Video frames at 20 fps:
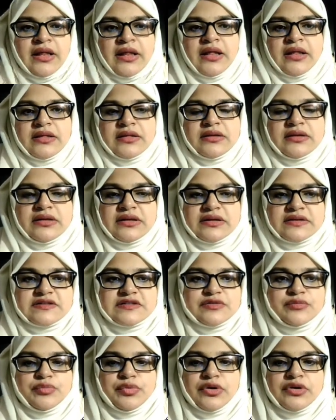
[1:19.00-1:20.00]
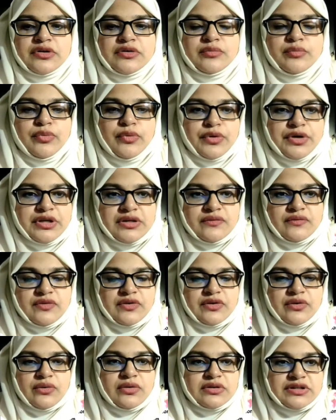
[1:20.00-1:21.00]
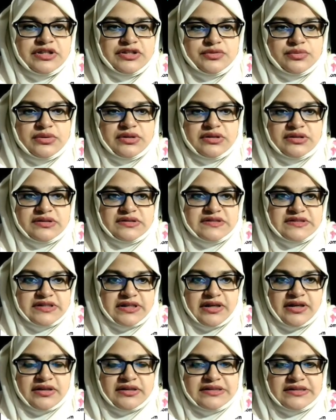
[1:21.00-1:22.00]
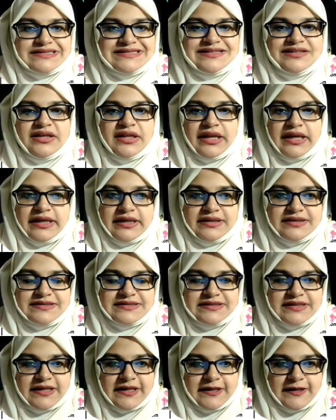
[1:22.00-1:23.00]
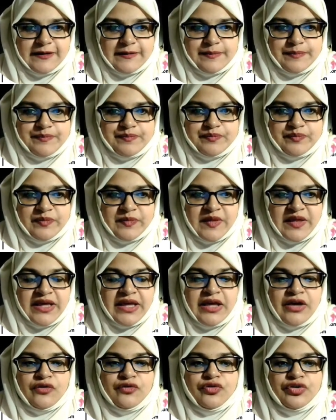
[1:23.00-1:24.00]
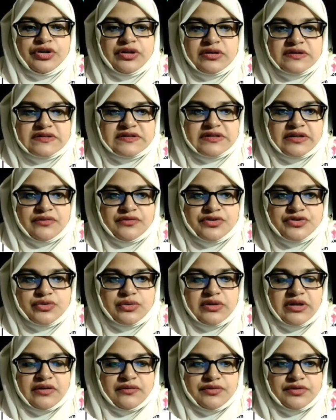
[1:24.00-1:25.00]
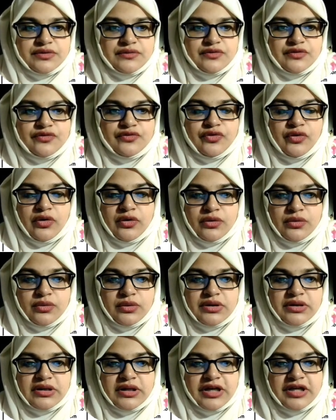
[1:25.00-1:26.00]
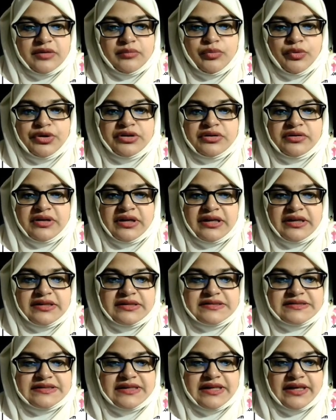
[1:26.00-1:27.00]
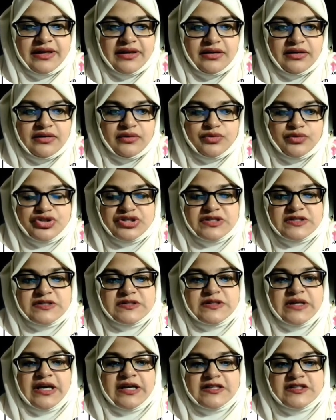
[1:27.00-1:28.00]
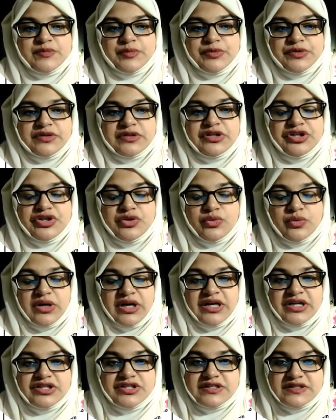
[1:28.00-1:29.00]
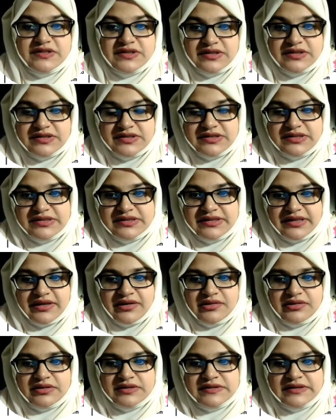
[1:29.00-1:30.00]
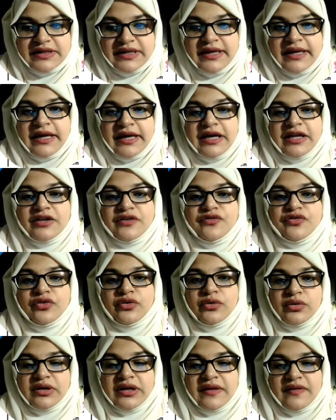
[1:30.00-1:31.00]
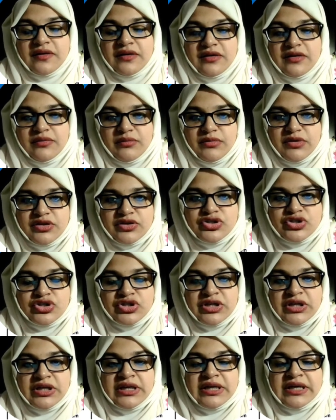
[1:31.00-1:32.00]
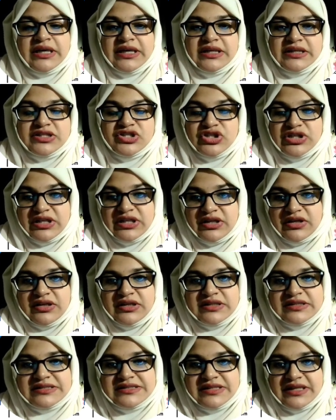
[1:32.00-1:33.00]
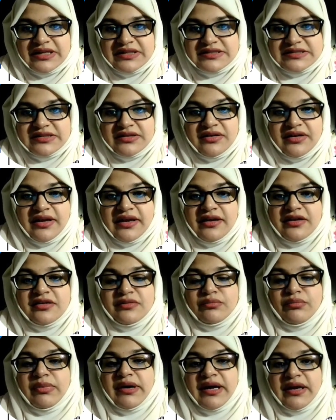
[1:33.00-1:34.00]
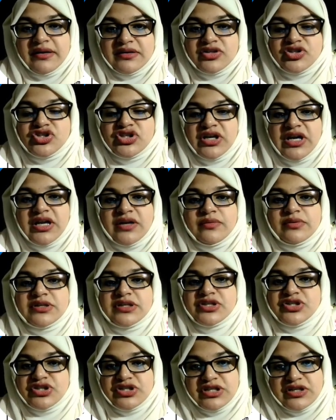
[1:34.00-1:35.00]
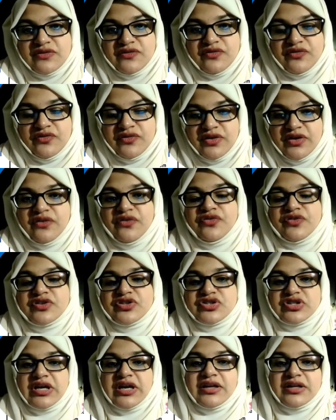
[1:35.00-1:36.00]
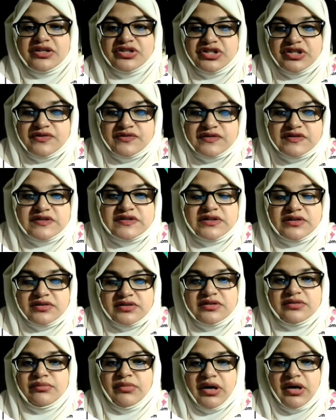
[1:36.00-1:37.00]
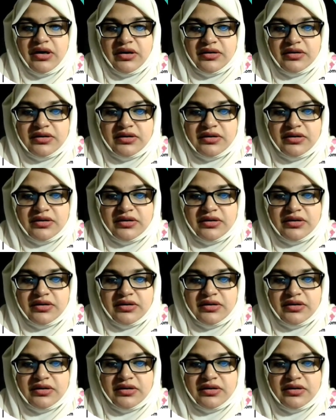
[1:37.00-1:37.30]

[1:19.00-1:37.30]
The next important point we all need to understand is the grading scale. For years 7 to 11, we follow a 9-point grading scale, which is as per the new IGCSE scales. And if you look at the image, it clearly states the grading band the child will achieve if the child achieves a certain mark.